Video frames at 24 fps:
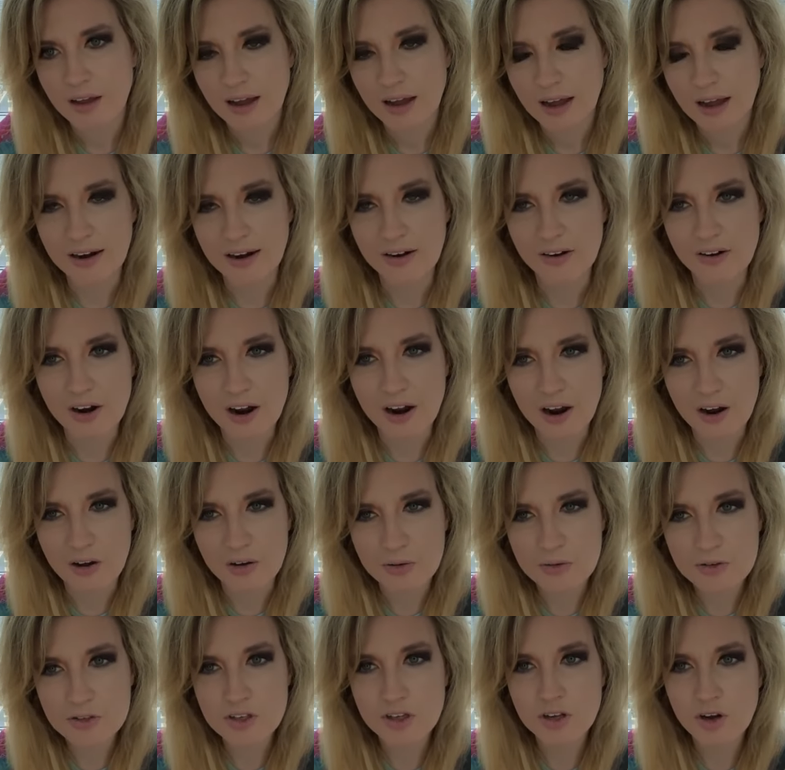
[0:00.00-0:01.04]
I don't know.
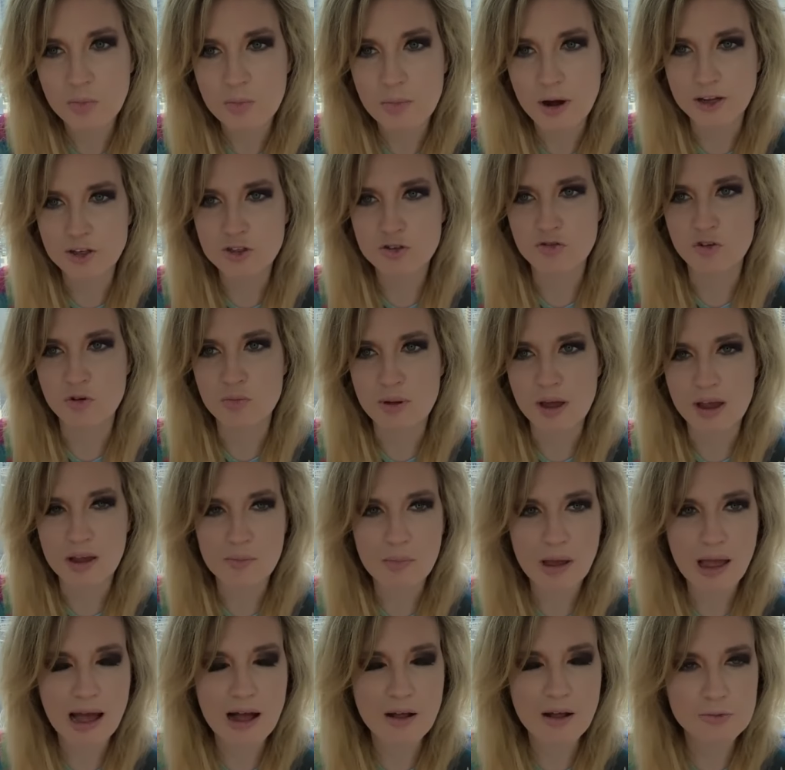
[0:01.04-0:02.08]
It was a little much for me.
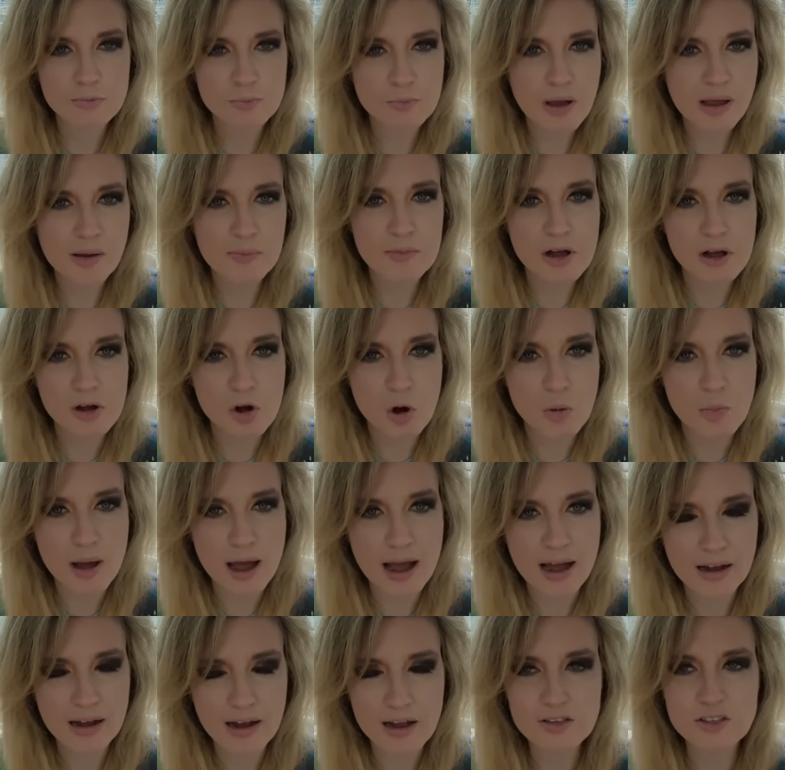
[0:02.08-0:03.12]
I'll, maybe I'll go
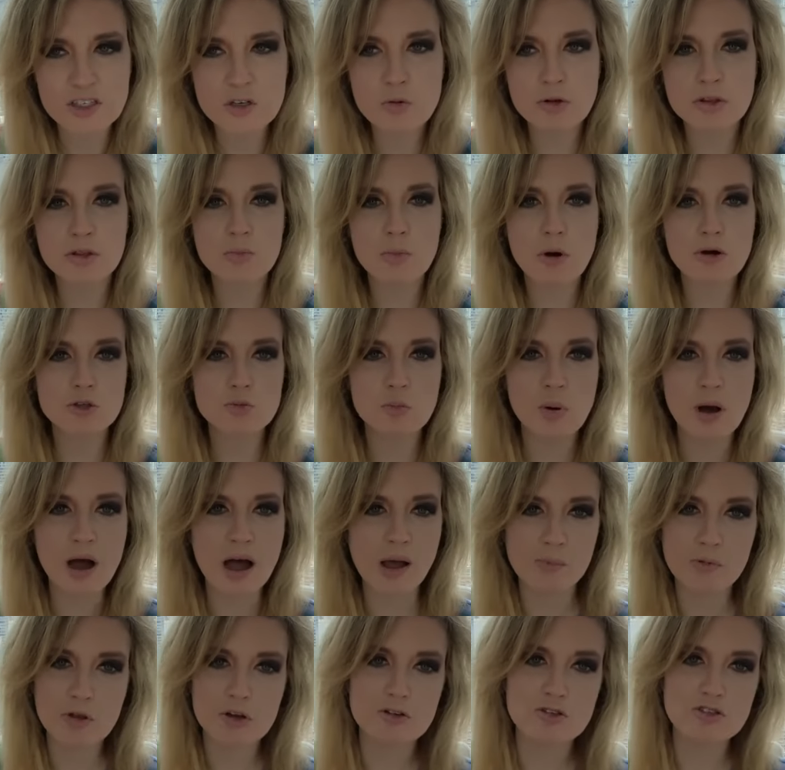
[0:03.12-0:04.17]
back. I'll see what the most
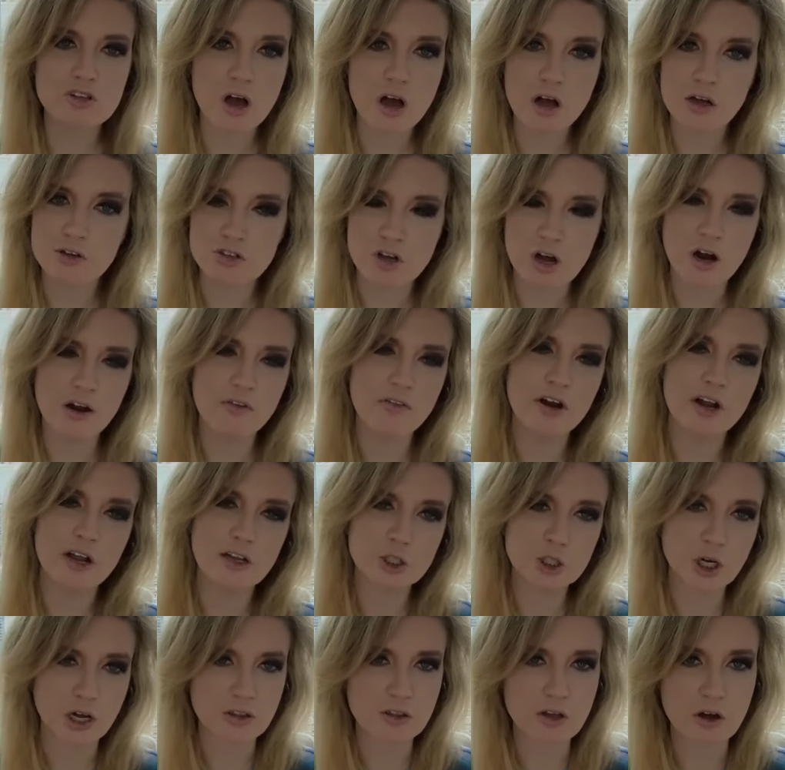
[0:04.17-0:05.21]
popular songs are and then
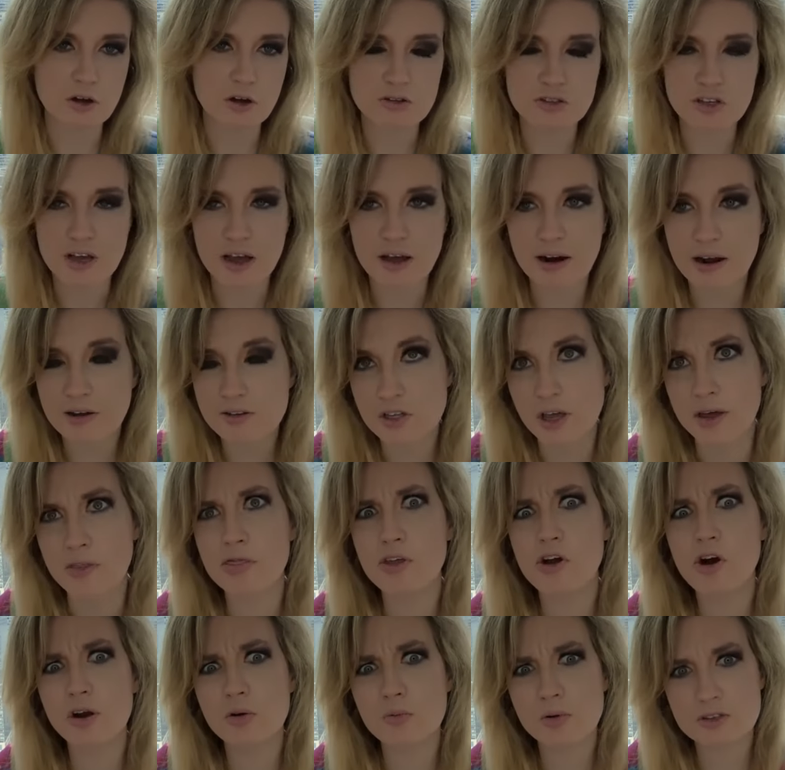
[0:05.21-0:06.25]
I'll check those out. I was like,
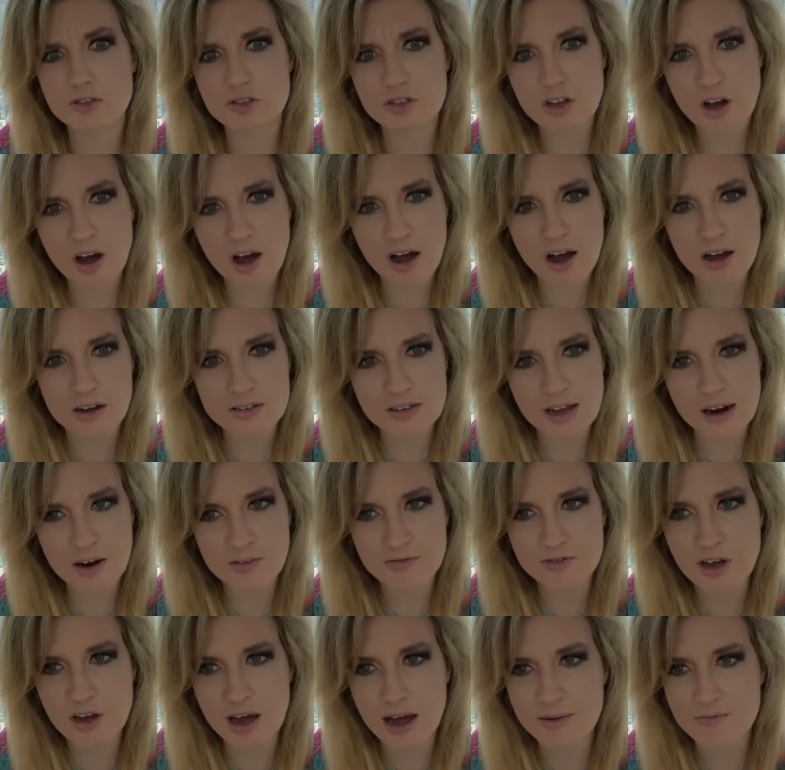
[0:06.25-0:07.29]
31 songs. I don't
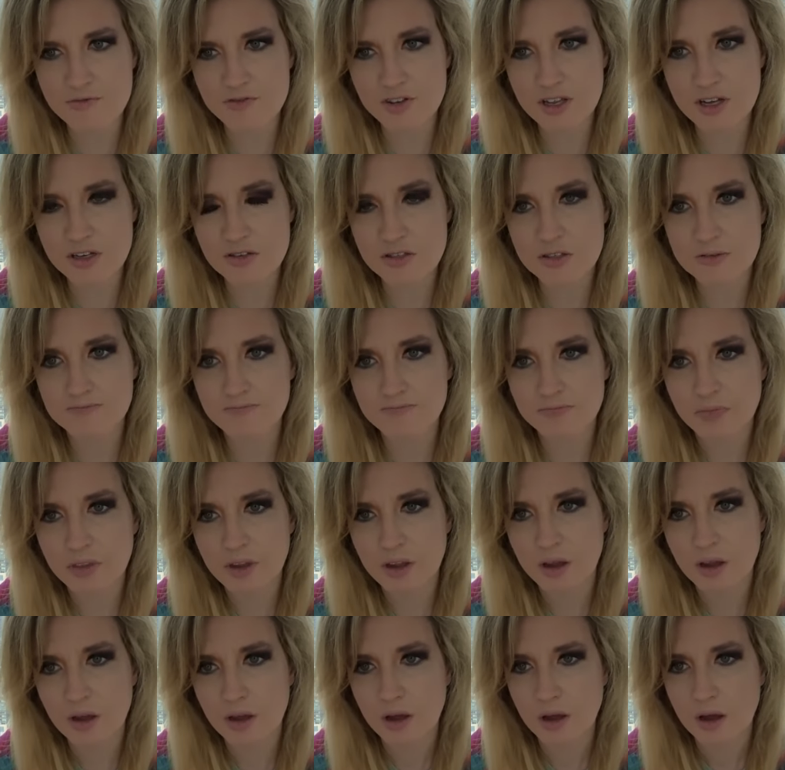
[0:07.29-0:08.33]
have time for this.
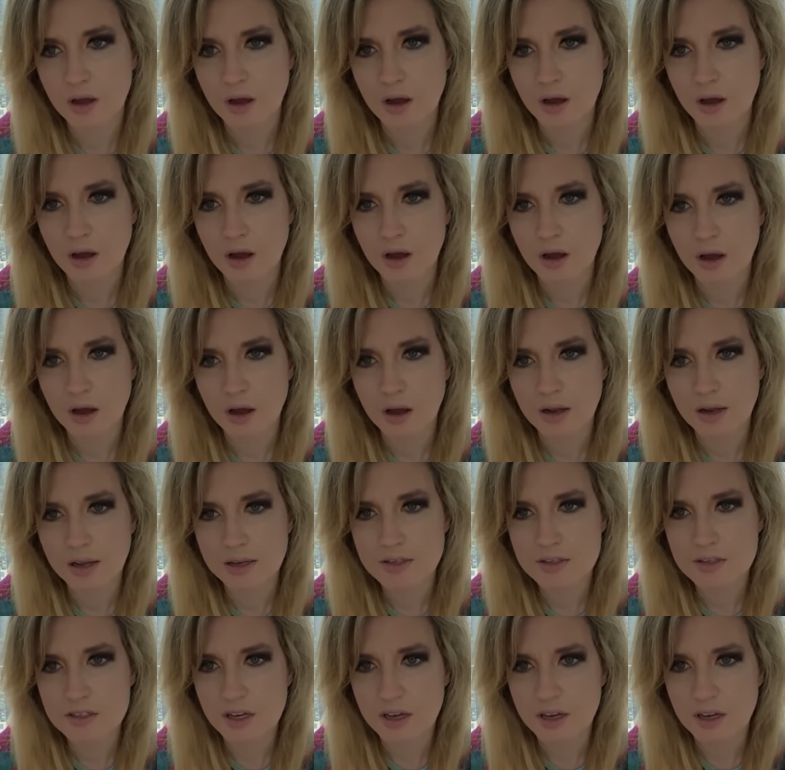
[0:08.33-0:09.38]
Uh,
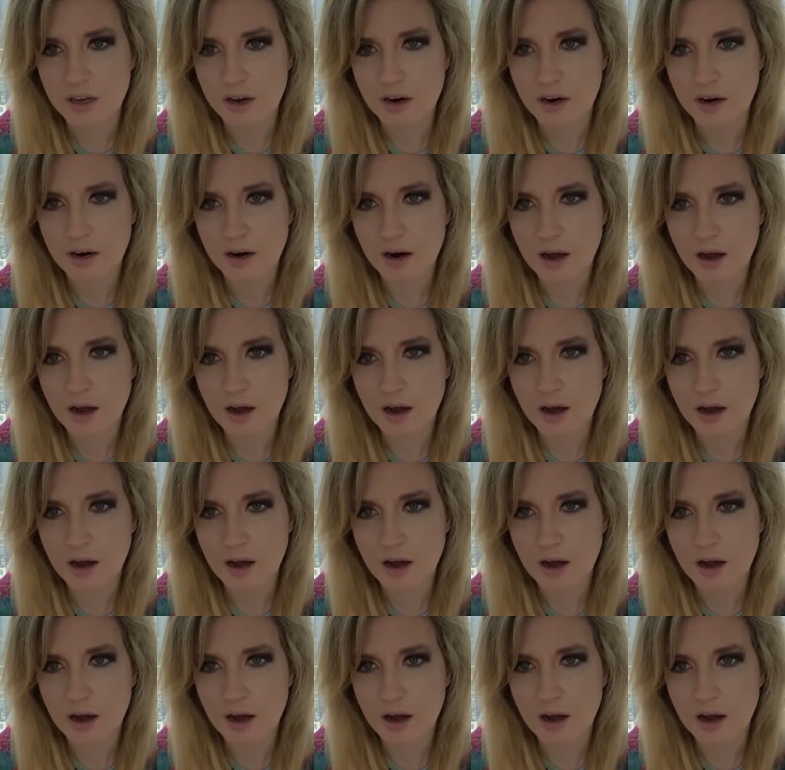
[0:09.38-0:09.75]
let's see here.